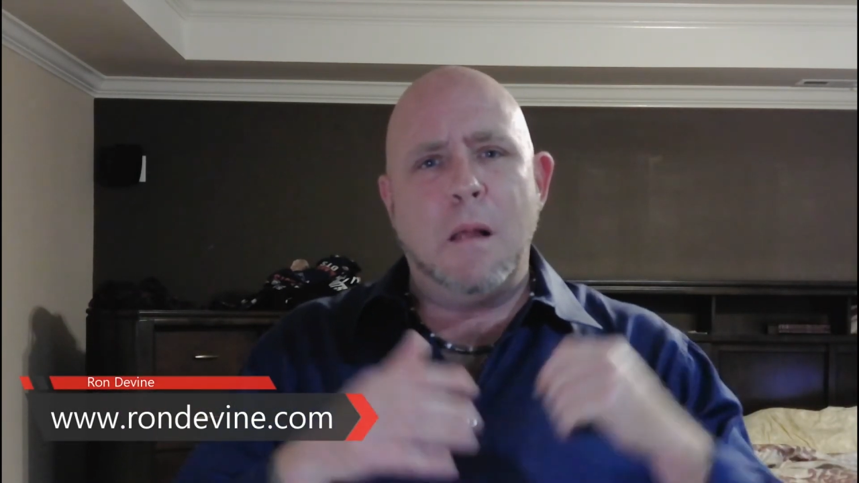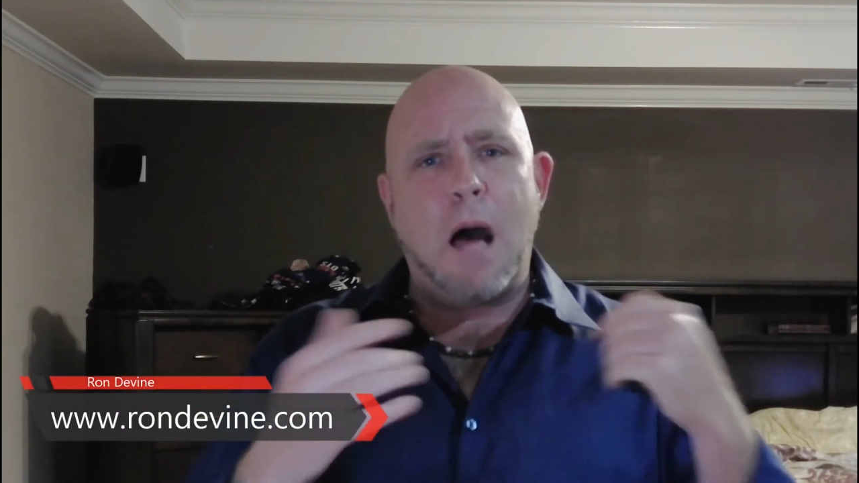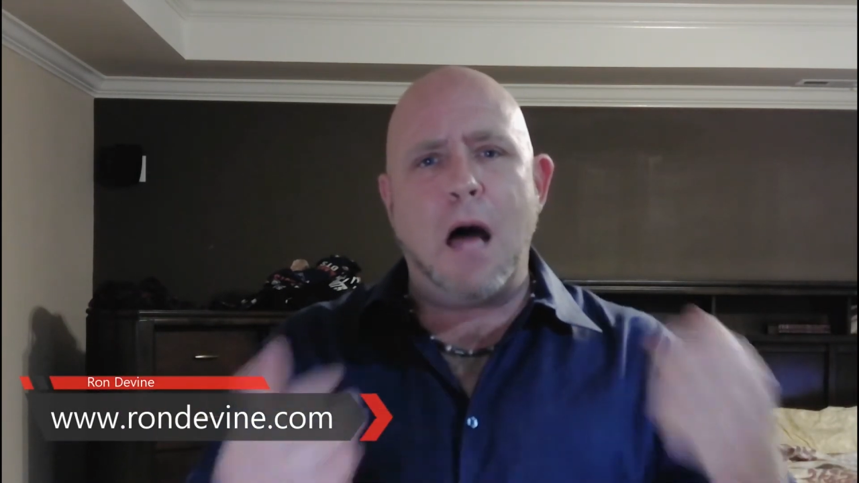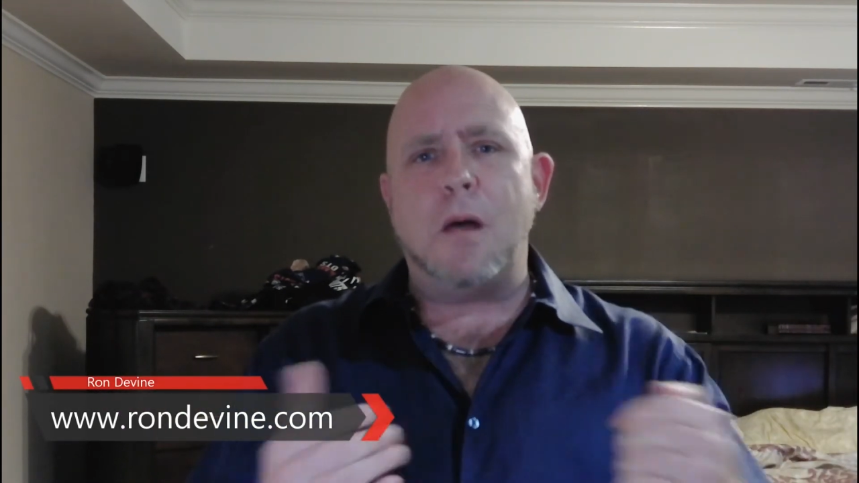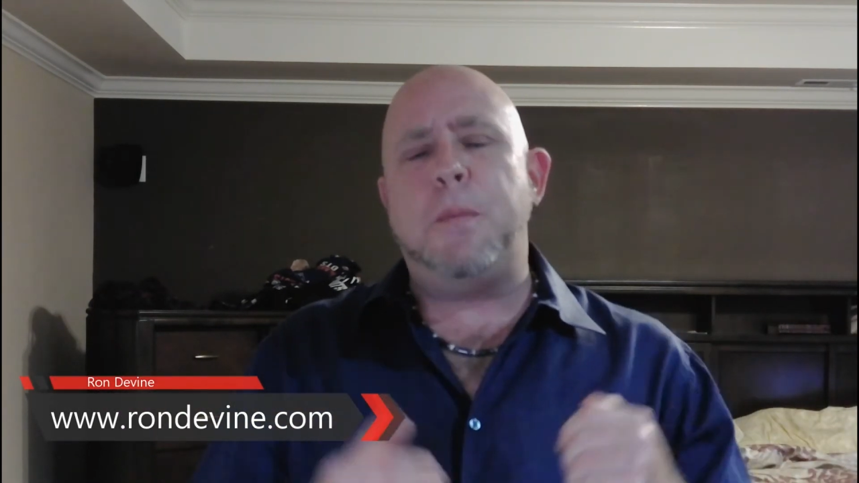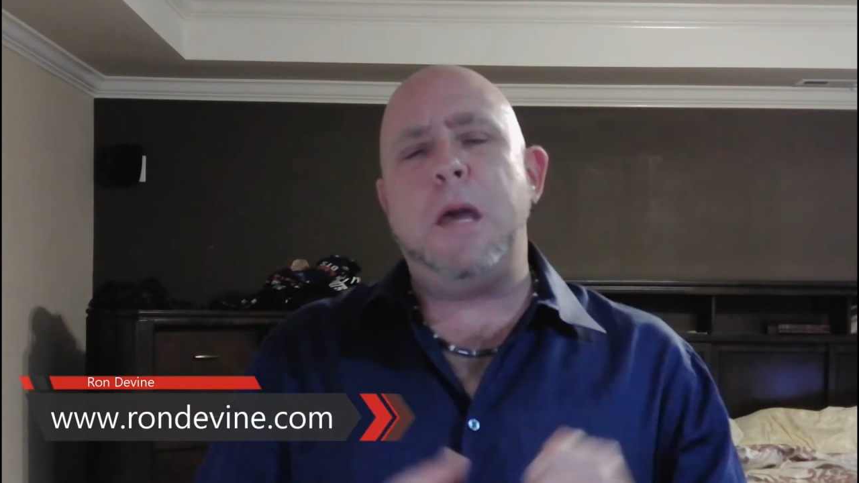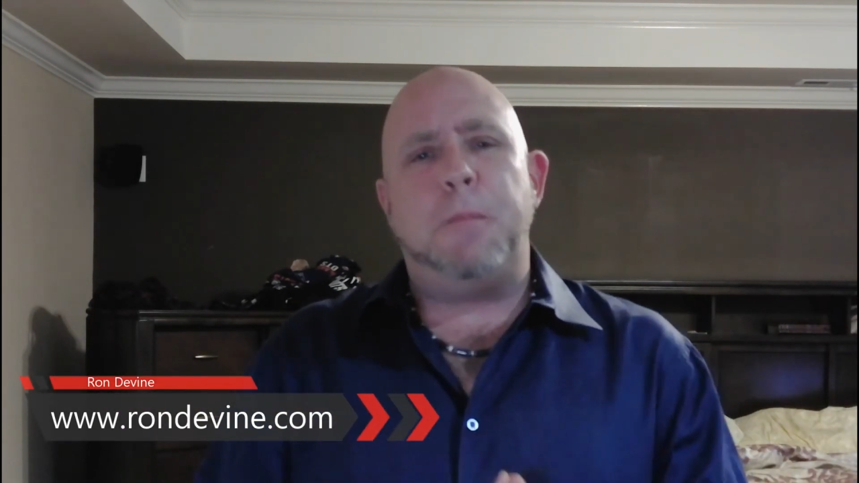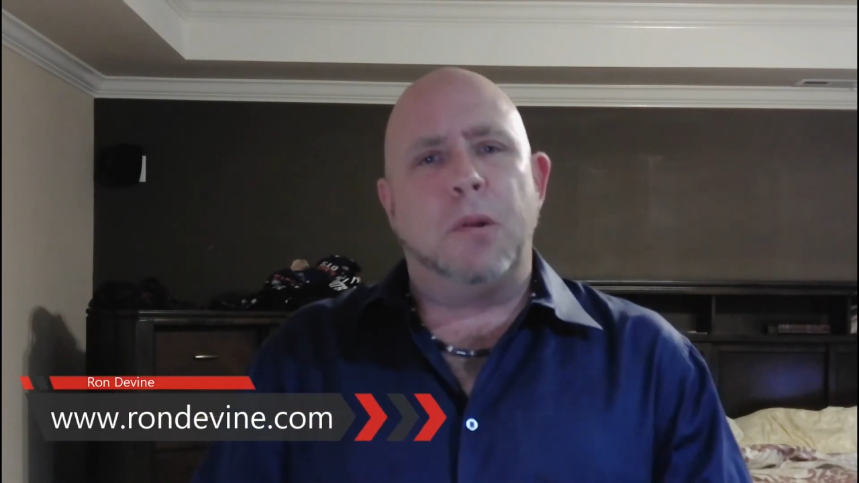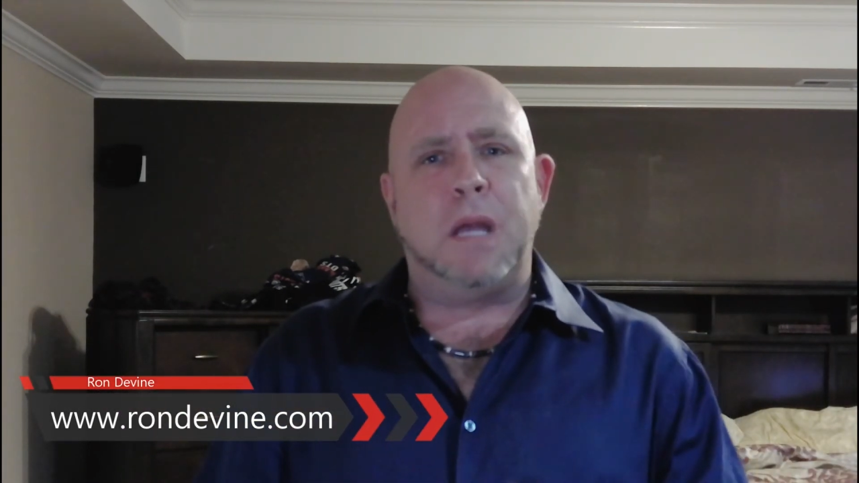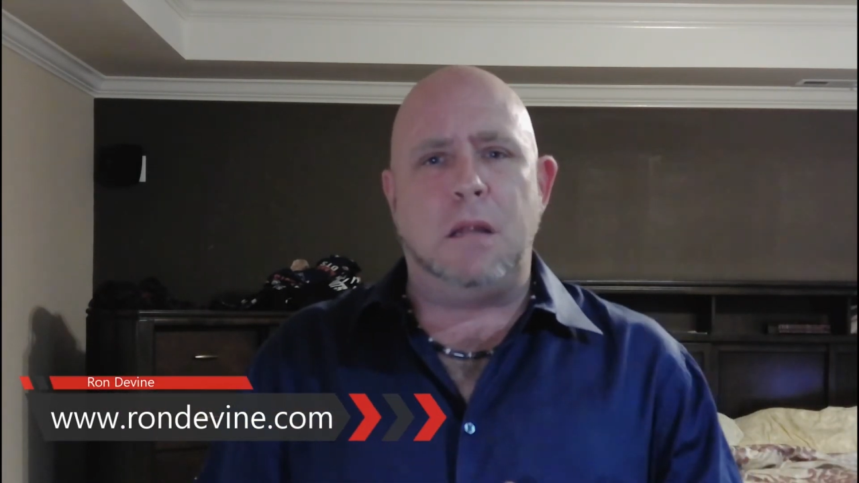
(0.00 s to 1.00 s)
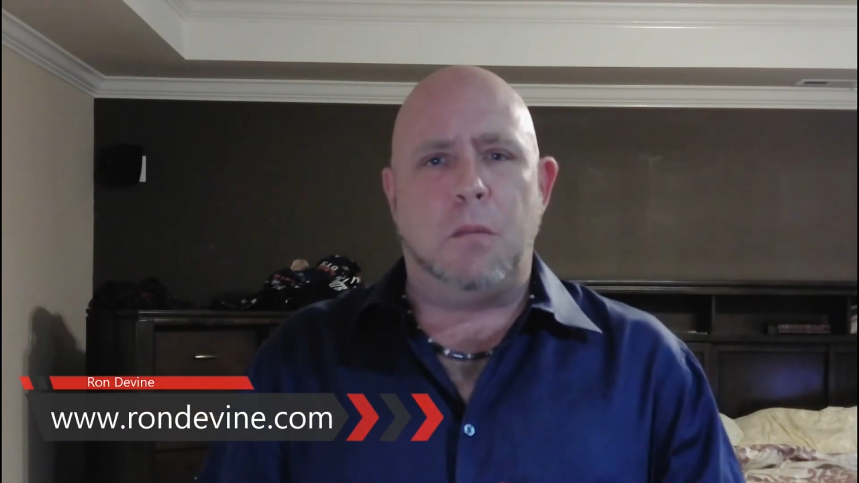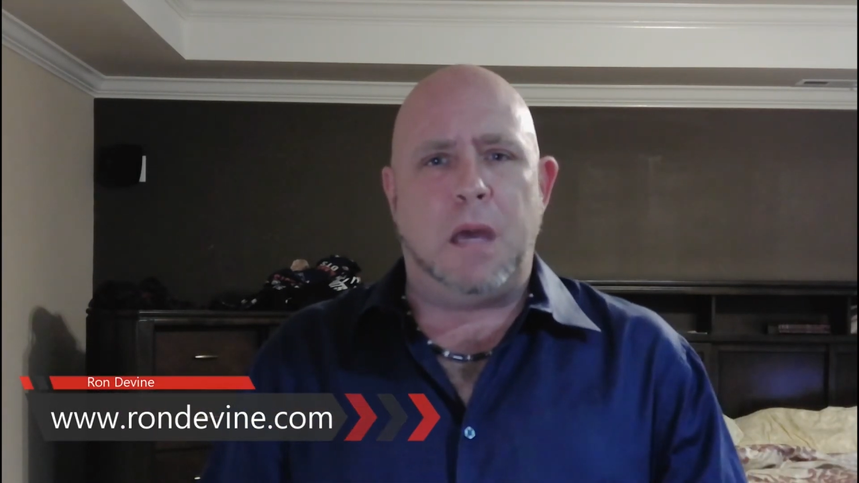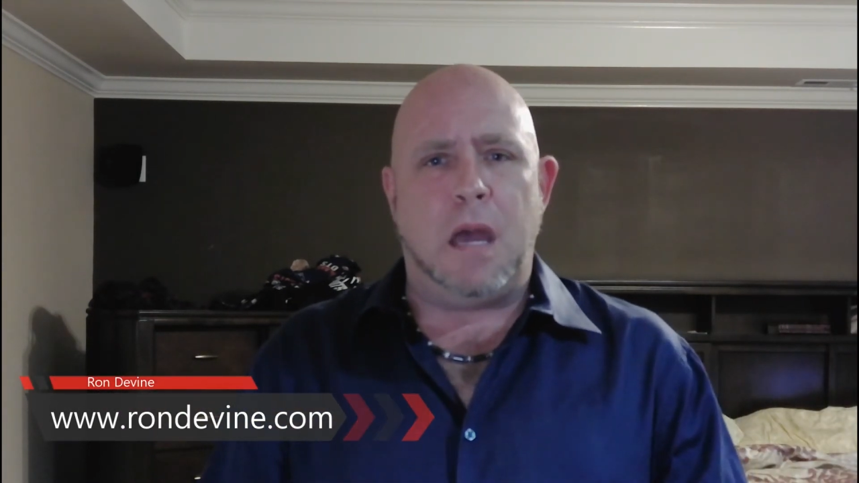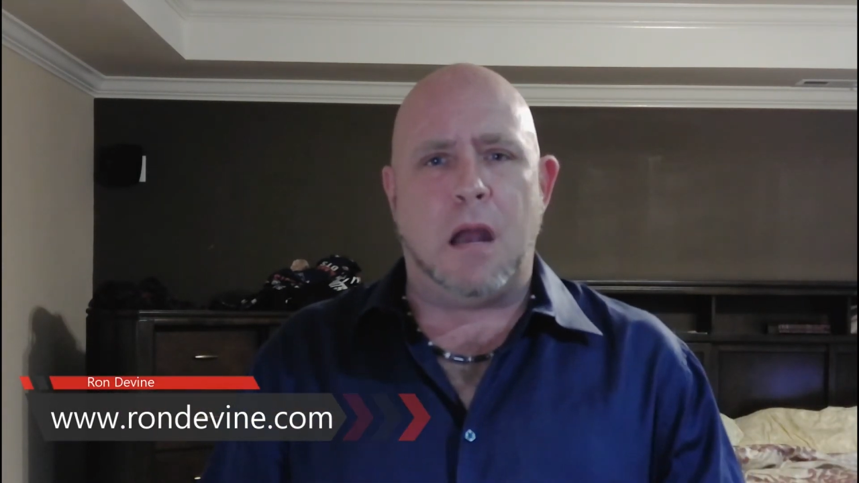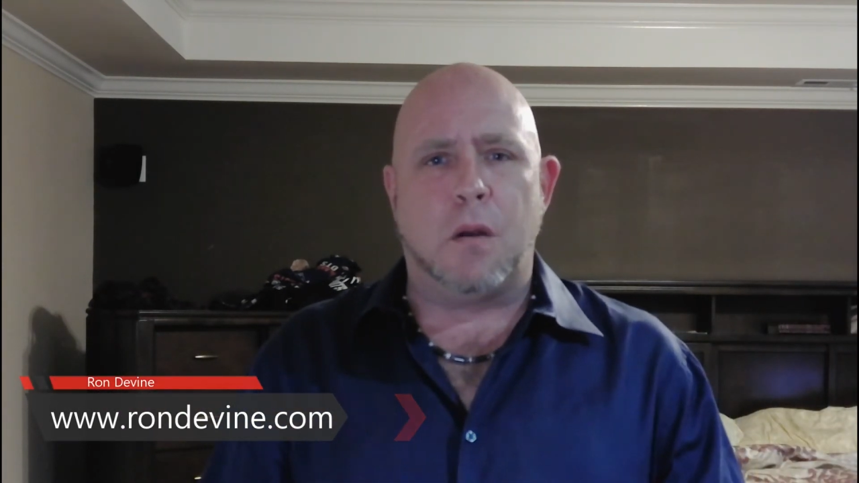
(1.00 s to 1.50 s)
Other people need to
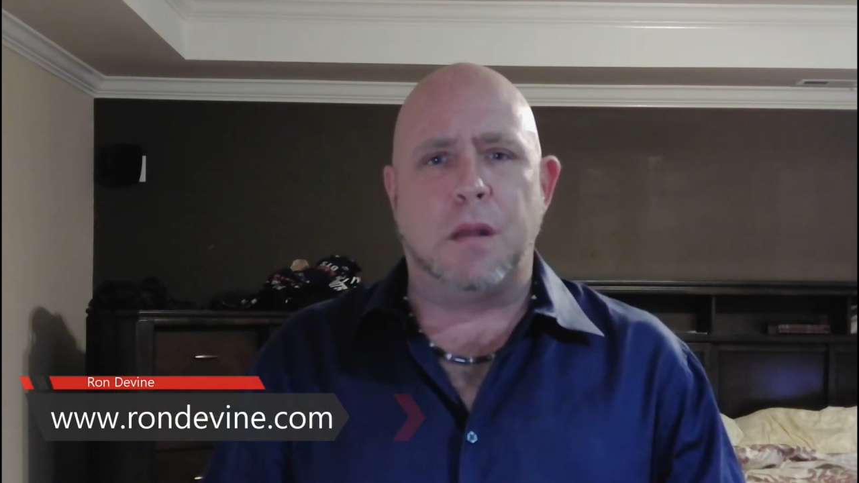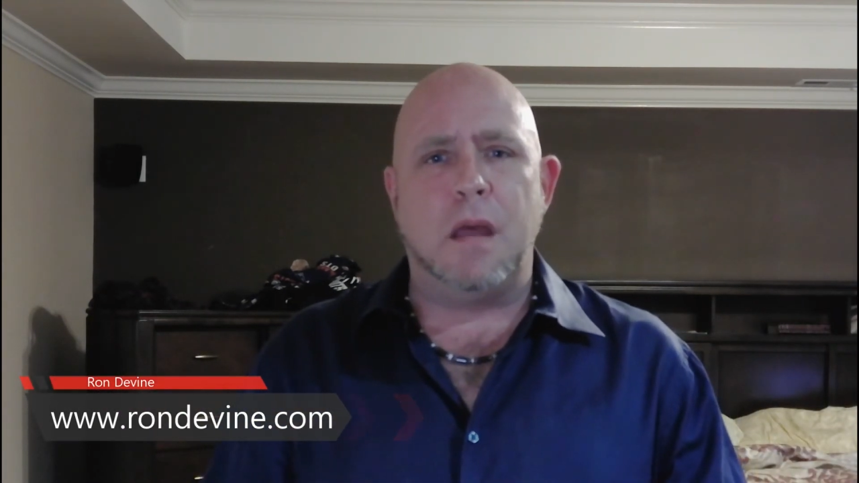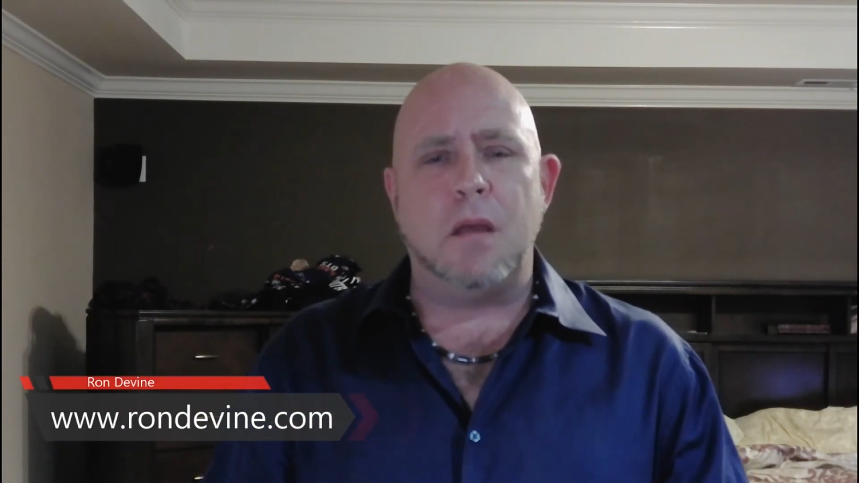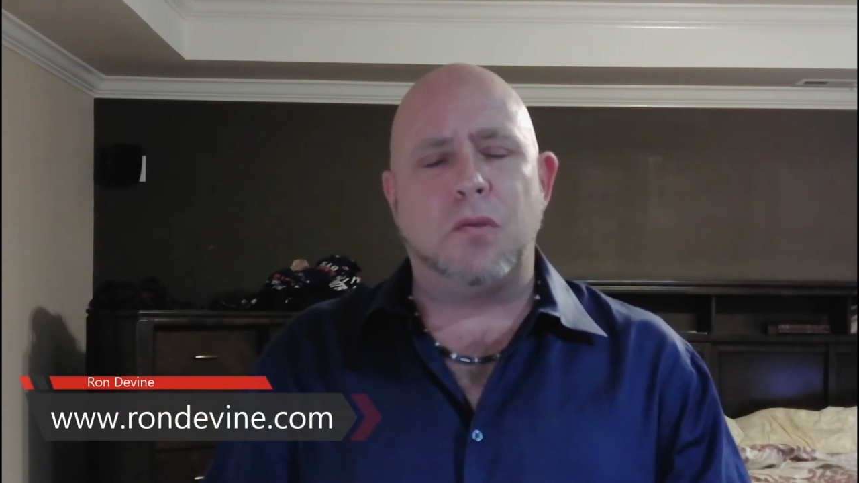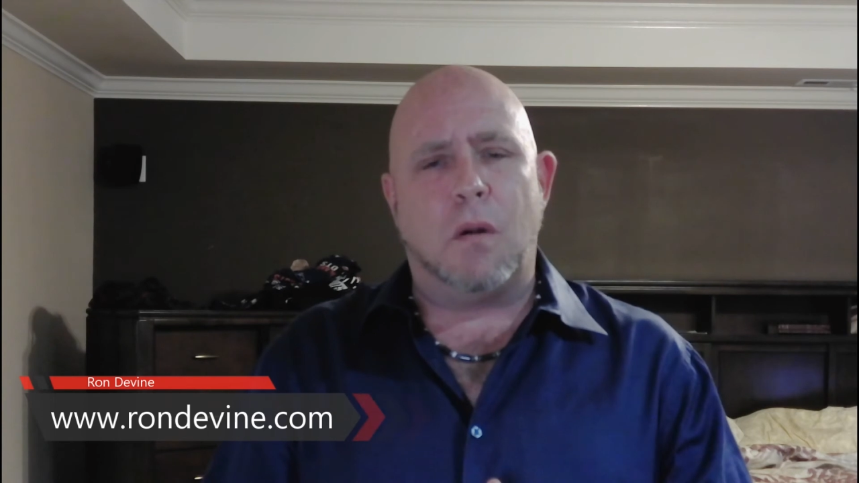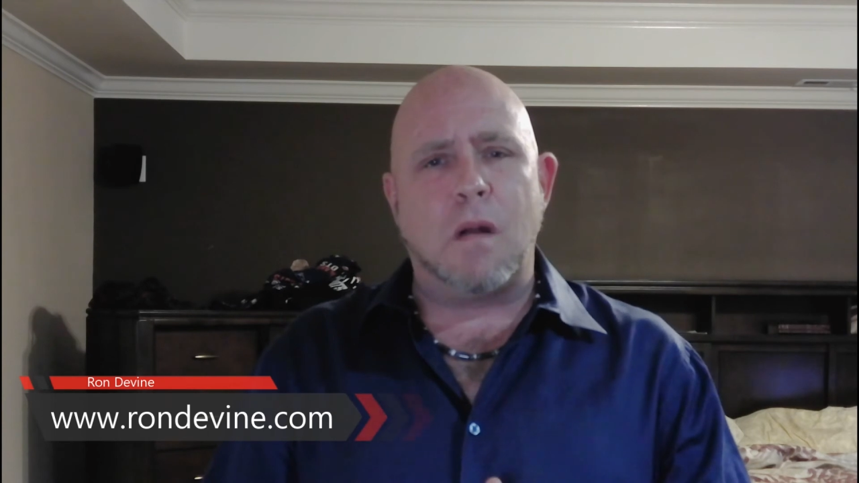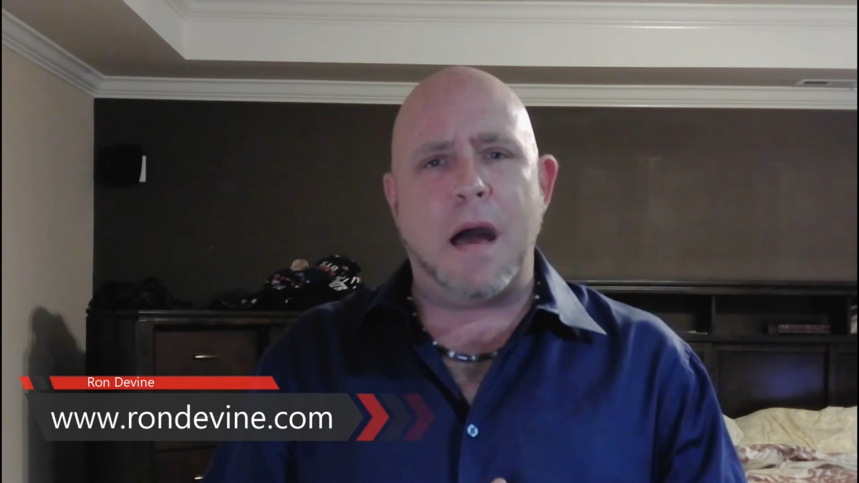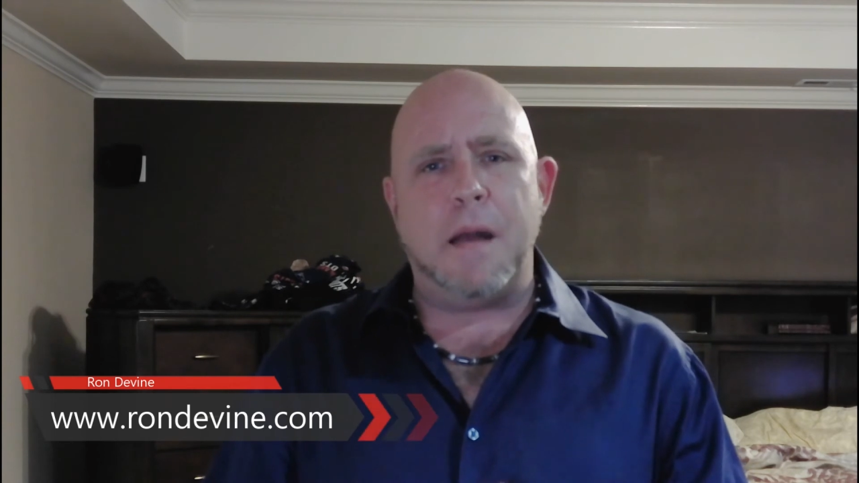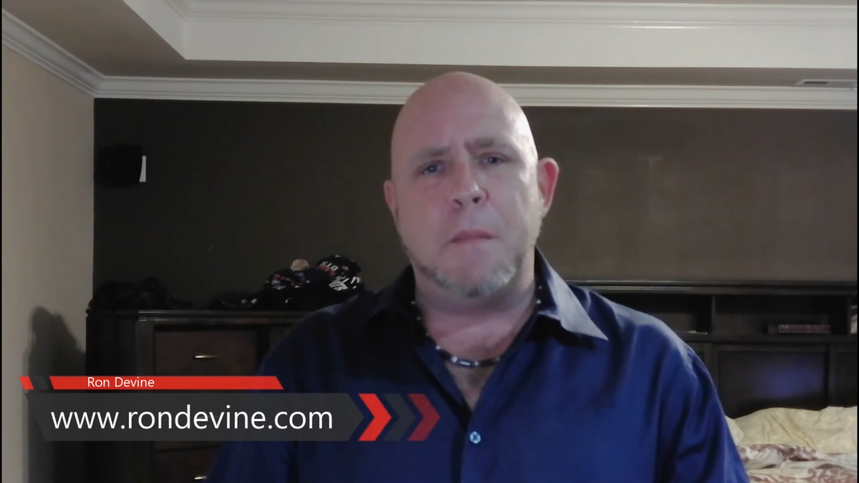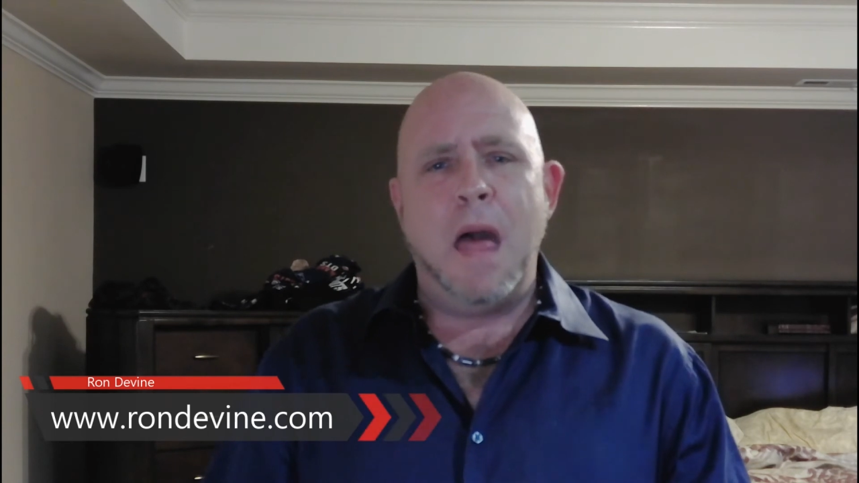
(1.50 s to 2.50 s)
be hearing this. All right.